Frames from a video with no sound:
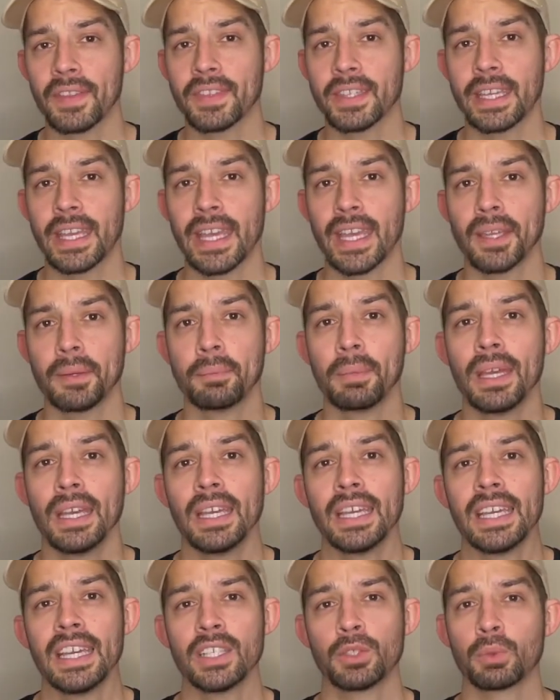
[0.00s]
the game
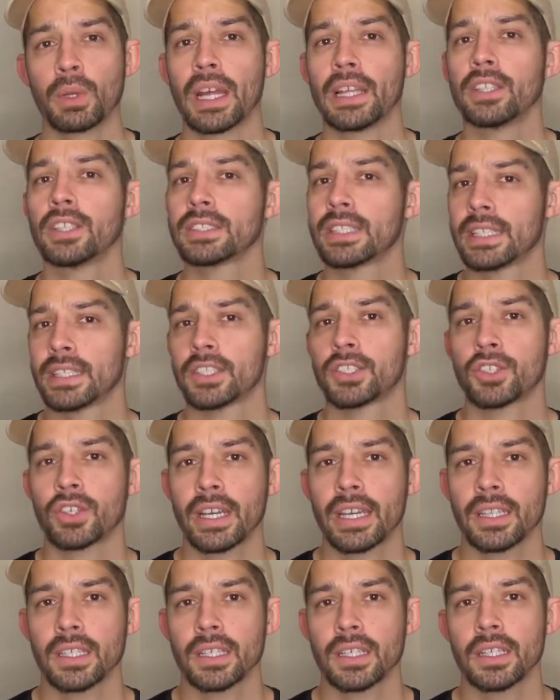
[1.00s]
is when I looked at the
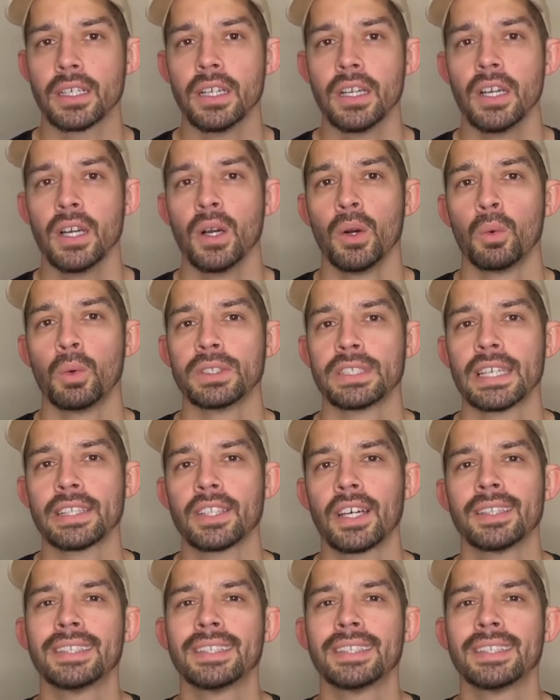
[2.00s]
trailer, was I thought